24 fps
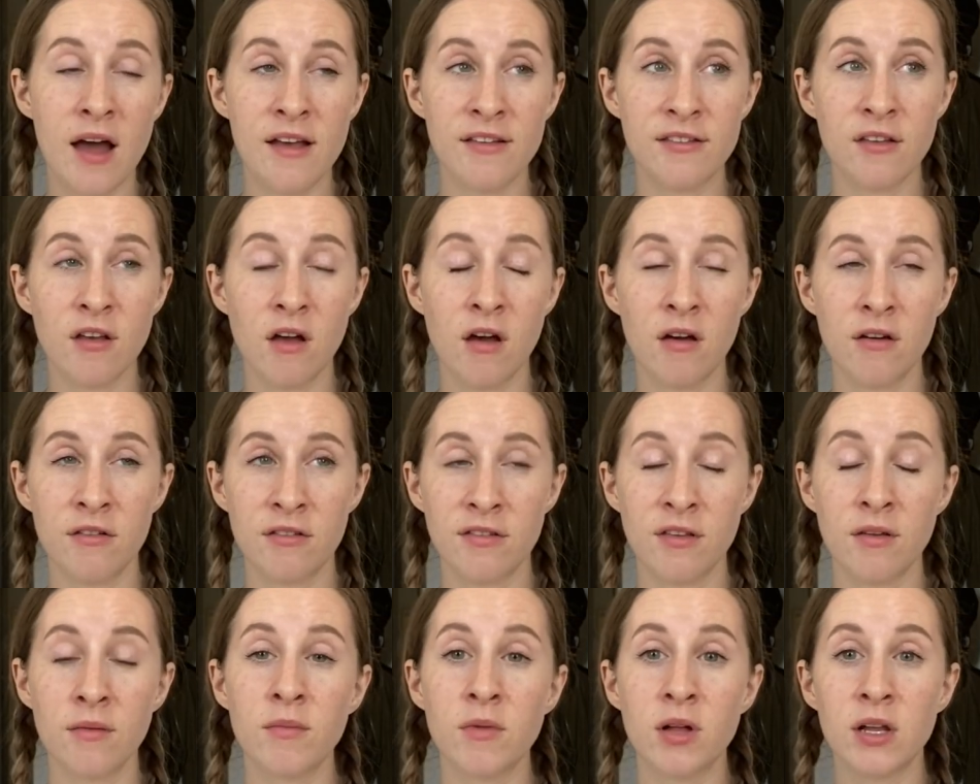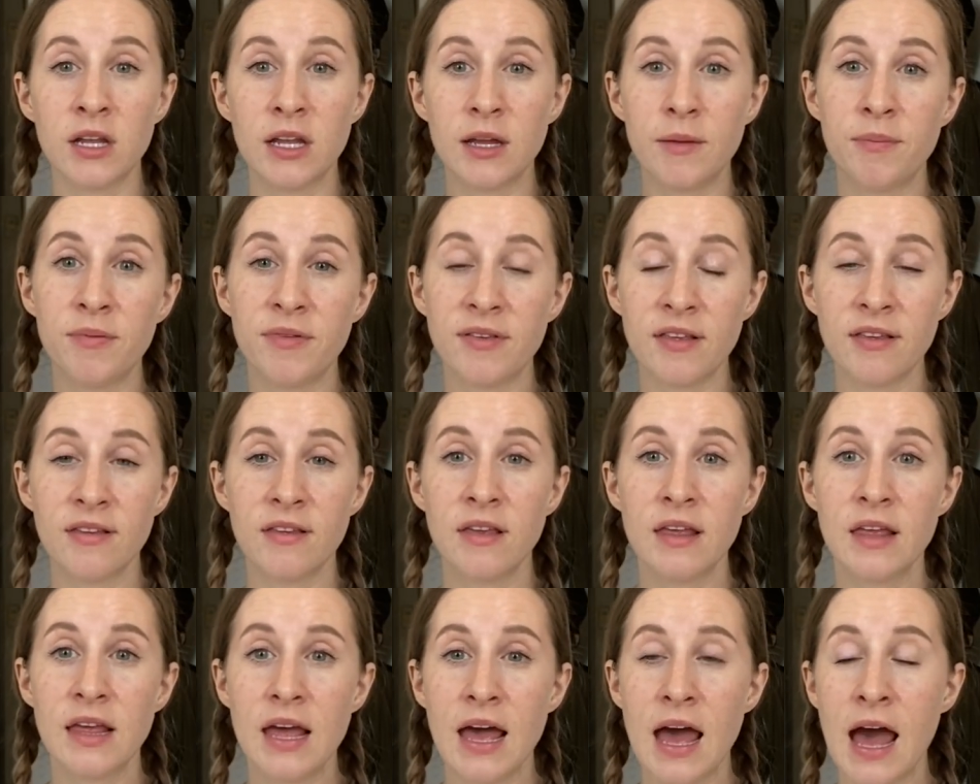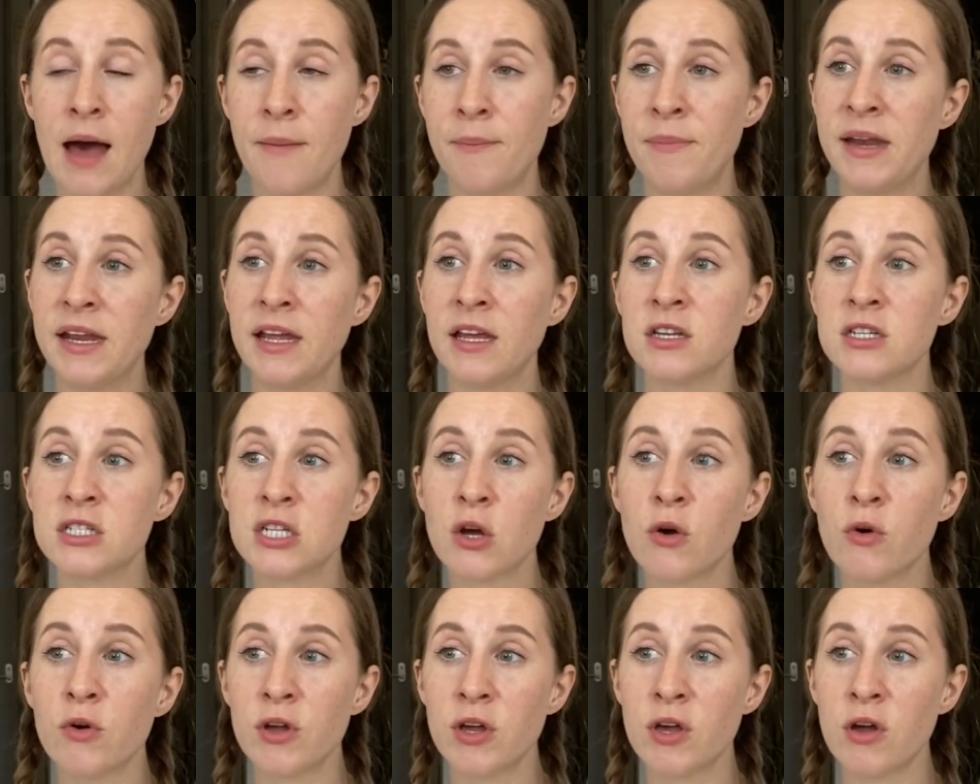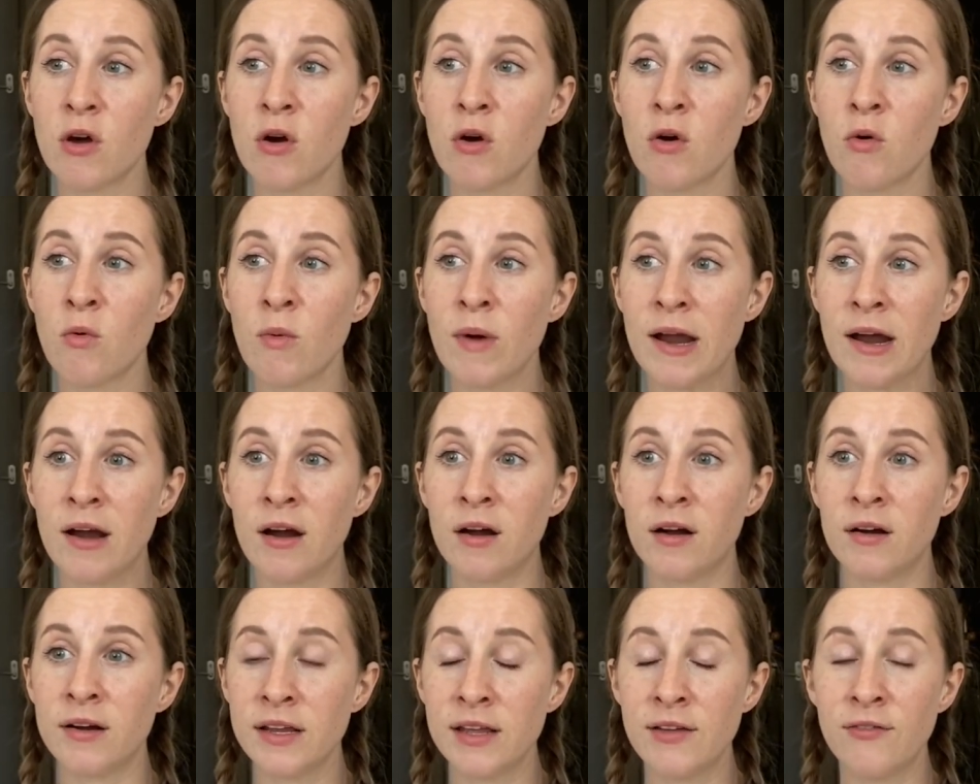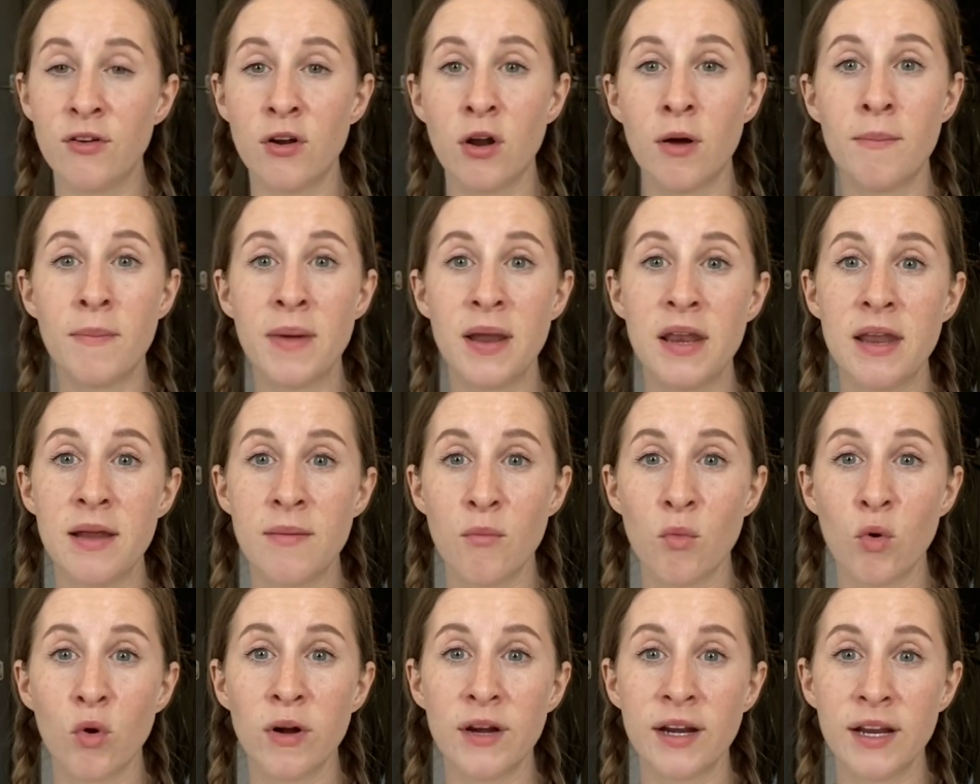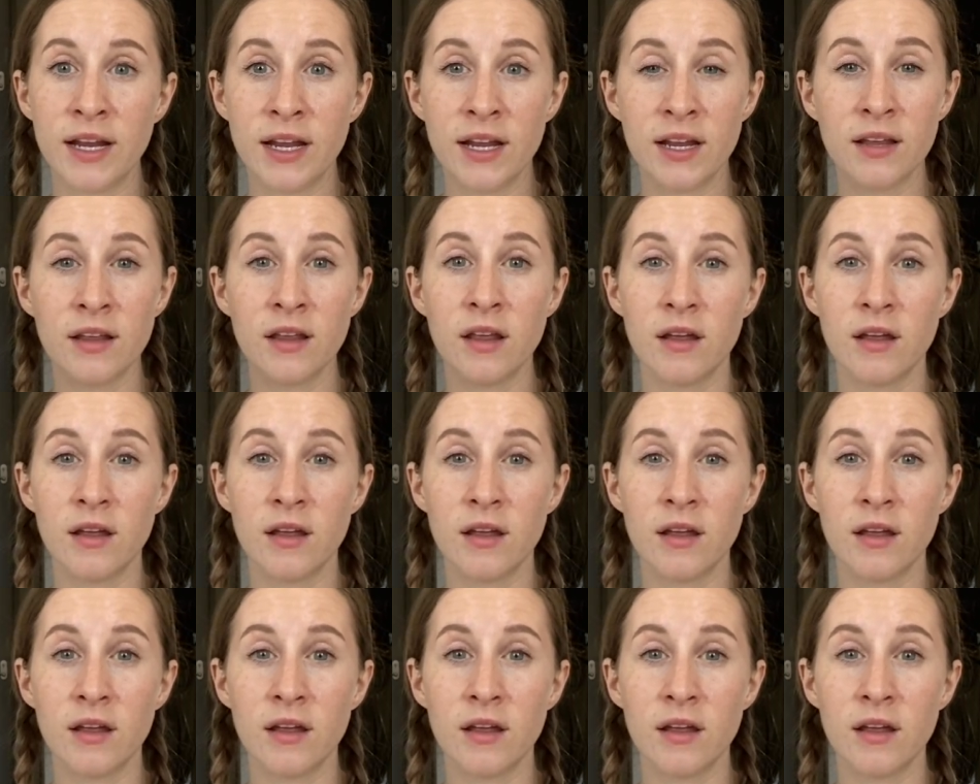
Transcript: saw some clips happening in Tokyo where even on Monday morning,